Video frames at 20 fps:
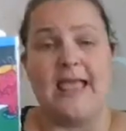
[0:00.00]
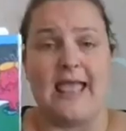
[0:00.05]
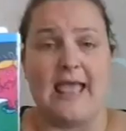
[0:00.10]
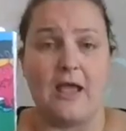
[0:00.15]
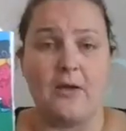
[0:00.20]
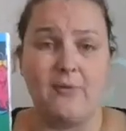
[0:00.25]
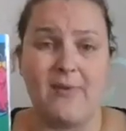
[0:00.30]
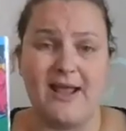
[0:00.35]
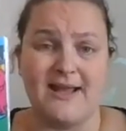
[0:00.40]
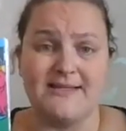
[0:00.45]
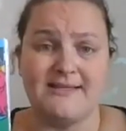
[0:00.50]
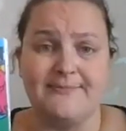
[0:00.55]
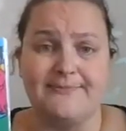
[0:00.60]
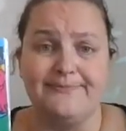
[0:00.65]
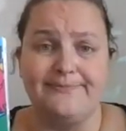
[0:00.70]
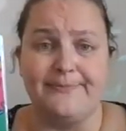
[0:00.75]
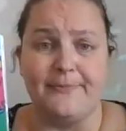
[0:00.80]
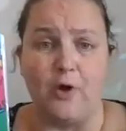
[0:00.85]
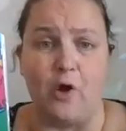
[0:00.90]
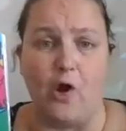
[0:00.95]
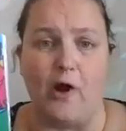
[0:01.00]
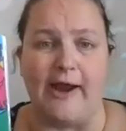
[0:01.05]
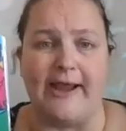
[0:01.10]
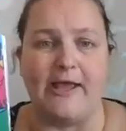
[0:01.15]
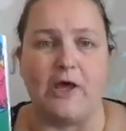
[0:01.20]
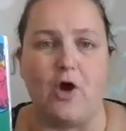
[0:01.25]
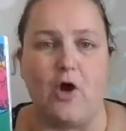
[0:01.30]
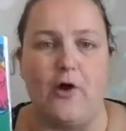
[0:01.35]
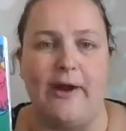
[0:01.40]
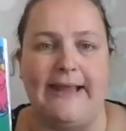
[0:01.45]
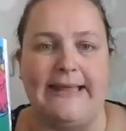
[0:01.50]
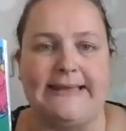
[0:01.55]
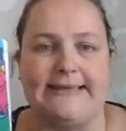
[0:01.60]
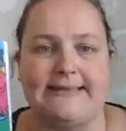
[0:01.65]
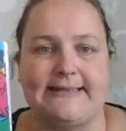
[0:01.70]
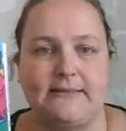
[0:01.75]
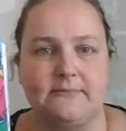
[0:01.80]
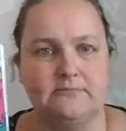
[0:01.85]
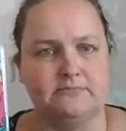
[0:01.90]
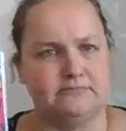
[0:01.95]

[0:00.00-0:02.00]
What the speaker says: It went oink oink.